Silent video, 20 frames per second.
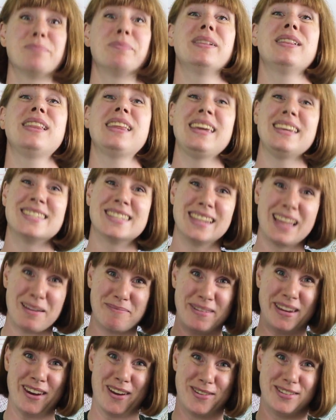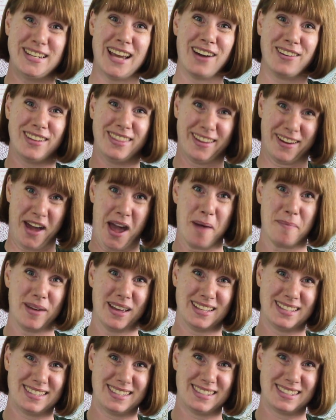please let me know down in the
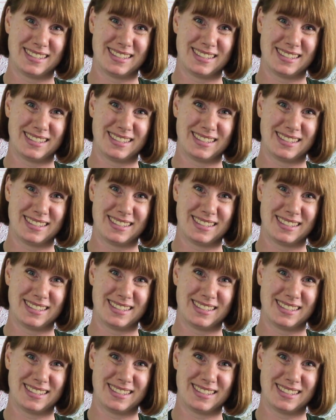comments.